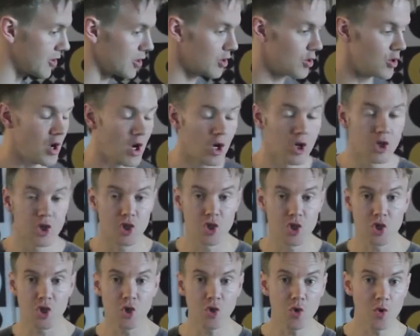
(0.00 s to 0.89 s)
you
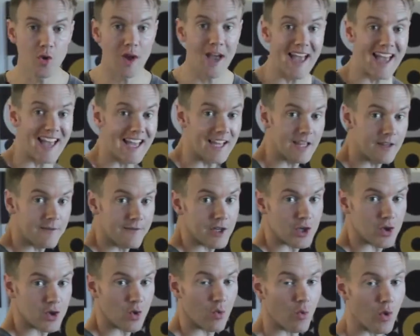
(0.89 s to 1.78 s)
2
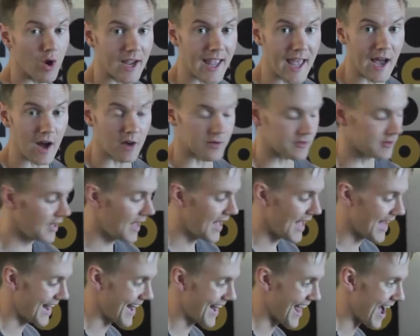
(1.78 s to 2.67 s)
individual workouts
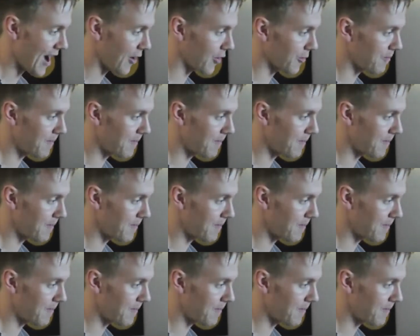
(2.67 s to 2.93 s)
and how to